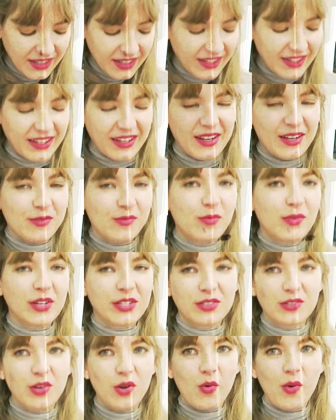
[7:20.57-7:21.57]
And I can't
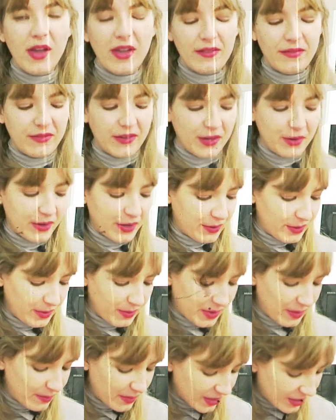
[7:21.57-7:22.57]
wait to go everywhere with
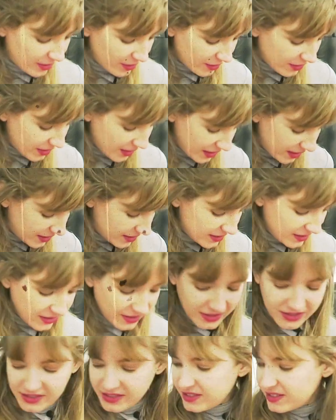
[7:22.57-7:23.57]
my pink organizer.
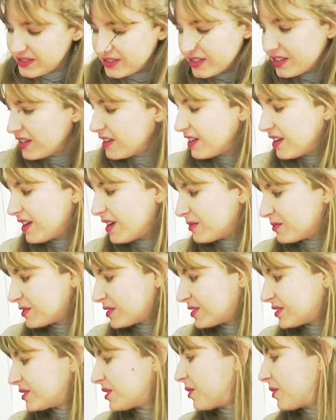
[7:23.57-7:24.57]
It's just, I'm
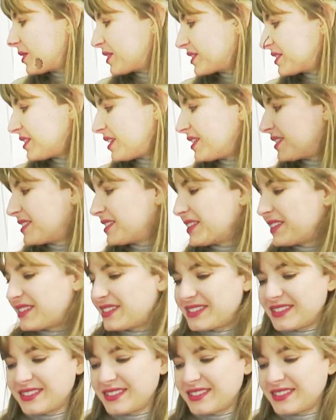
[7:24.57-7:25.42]
so excited.